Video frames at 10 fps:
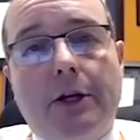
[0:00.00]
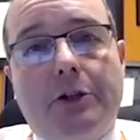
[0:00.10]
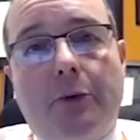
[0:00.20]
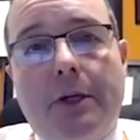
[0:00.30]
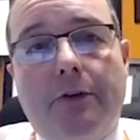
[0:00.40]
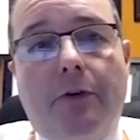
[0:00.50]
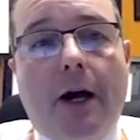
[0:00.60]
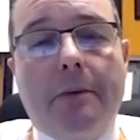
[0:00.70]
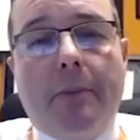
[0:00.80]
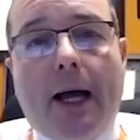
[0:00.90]
So we
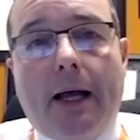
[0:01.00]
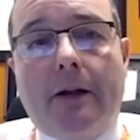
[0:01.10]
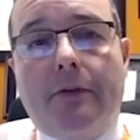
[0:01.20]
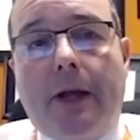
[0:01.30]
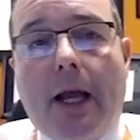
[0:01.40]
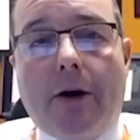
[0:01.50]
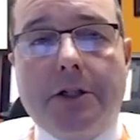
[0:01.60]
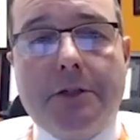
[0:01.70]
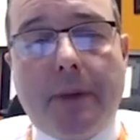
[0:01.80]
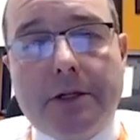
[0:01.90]
define palliative care
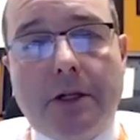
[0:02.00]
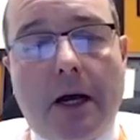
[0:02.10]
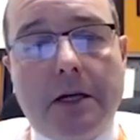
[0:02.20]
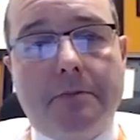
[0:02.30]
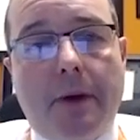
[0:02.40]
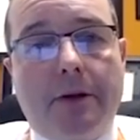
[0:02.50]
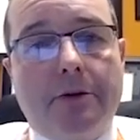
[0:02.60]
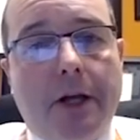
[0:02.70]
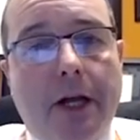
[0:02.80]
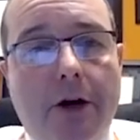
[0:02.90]
as specialized
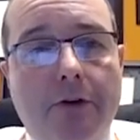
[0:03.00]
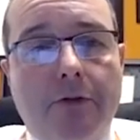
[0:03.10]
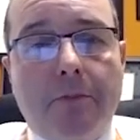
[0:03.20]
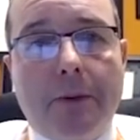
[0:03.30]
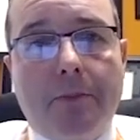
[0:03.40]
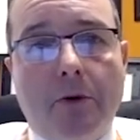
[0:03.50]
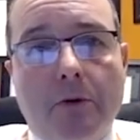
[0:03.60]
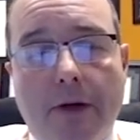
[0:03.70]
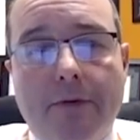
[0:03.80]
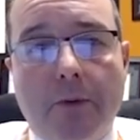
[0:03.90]
medical care for people
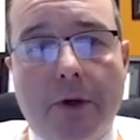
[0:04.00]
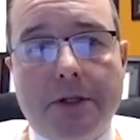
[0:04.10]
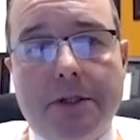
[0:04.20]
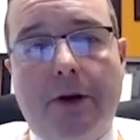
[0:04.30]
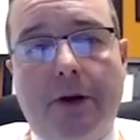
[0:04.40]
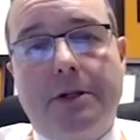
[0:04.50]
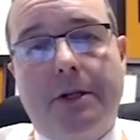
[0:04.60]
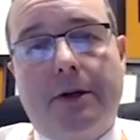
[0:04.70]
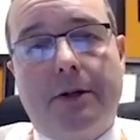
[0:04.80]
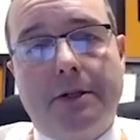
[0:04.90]
living with a serious
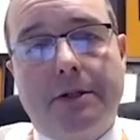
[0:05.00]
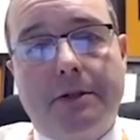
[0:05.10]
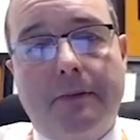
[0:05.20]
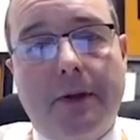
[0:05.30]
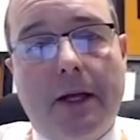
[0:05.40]
illness.